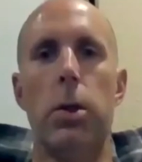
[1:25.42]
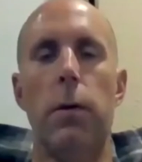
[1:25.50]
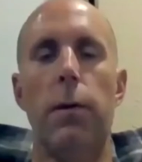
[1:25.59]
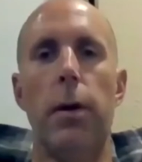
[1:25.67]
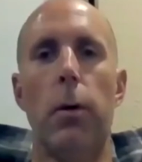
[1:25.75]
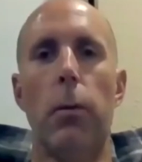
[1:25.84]
you
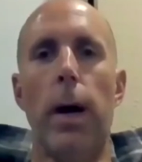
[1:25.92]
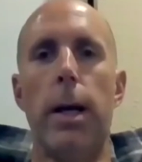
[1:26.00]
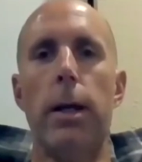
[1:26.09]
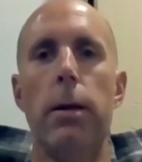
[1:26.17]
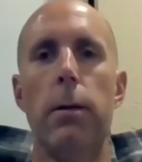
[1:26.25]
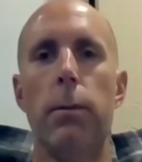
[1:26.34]
feel
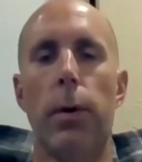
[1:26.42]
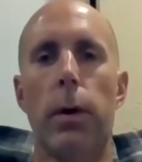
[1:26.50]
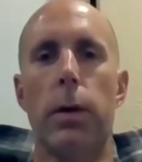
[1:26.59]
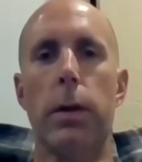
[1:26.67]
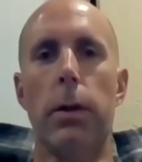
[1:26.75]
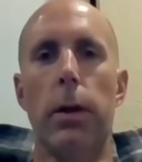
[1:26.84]
ready
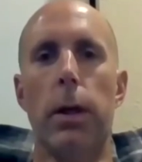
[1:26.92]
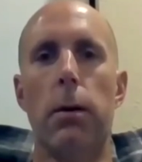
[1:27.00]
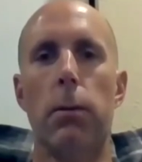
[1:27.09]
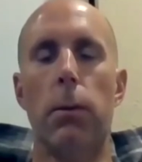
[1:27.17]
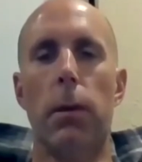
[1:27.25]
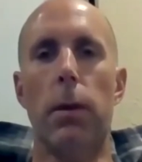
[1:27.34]
personally
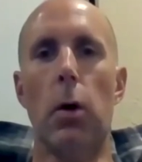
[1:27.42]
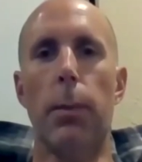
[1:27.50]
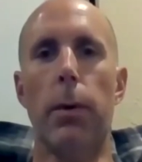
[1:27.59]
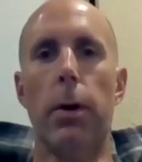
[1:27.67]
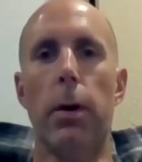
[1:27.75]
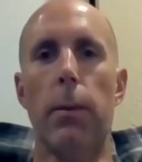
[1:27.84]
with the
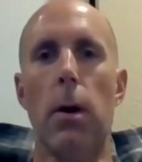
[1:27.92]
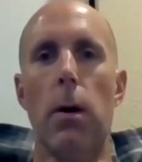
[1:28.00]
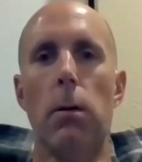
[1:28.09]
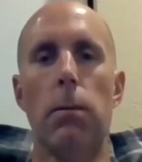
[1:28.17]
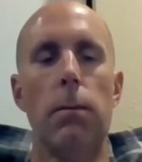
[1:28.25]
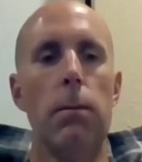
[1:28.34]
opener tomorrow?